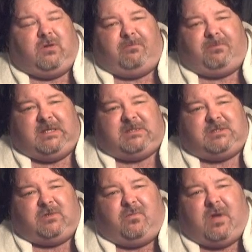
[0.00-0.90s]
don't
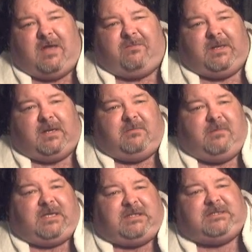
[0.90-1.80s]
beat your wife. We gotta
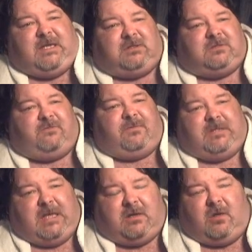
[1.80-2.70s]
make a shelter
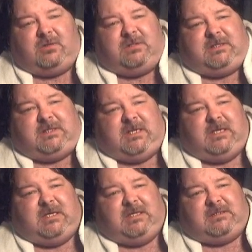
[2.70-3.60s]
for that. Oh, the
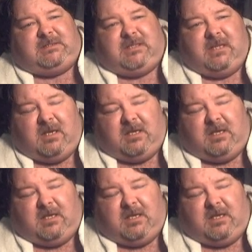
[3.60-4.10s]
kids.